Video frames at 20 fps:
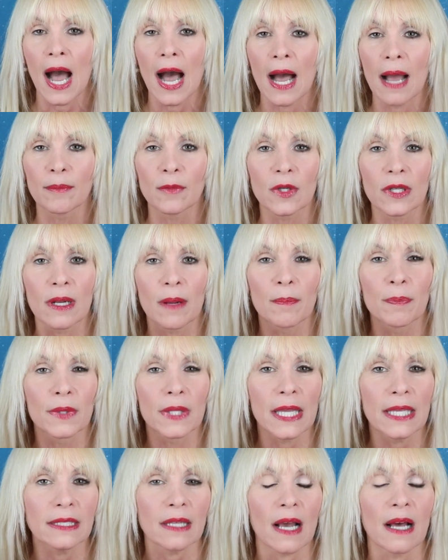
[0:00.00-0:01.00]
I'm going to
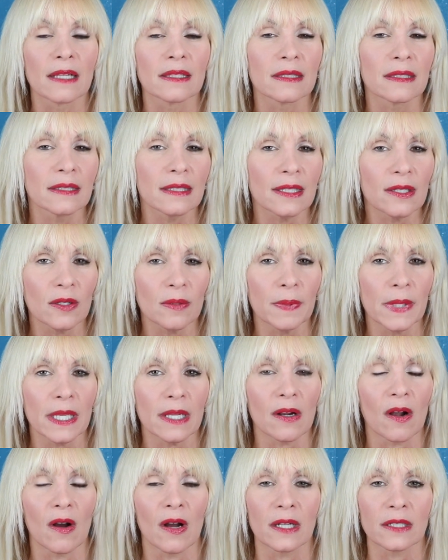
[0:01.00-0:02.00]
blend a little
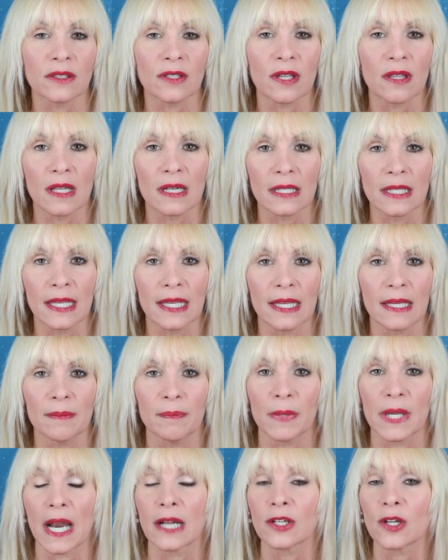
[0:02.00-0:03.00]
bit onto the
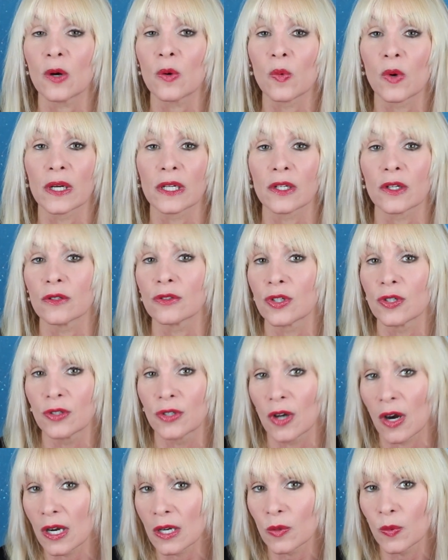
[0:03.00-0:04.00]
lid, but I don't want to go too
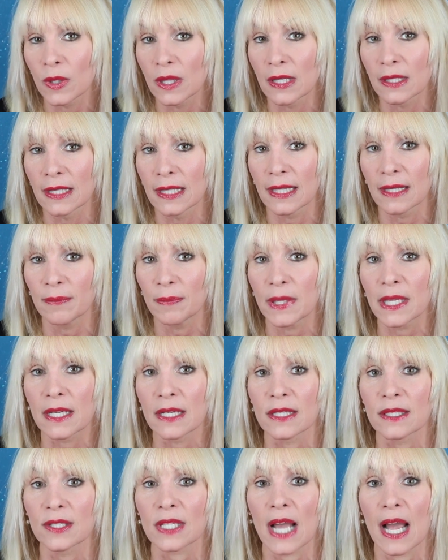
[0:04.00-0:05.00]
dark with the lid
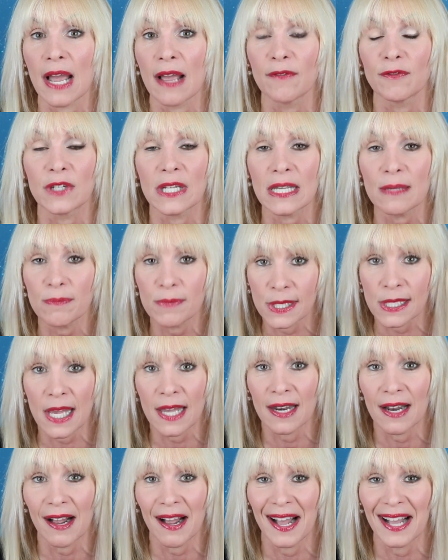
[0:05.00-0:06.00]
because I have deep
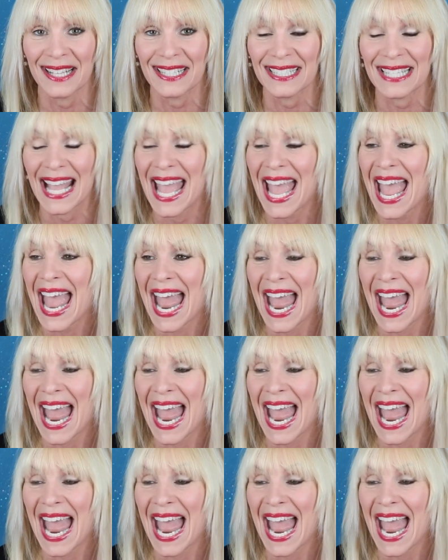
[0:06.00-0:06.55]
set eyes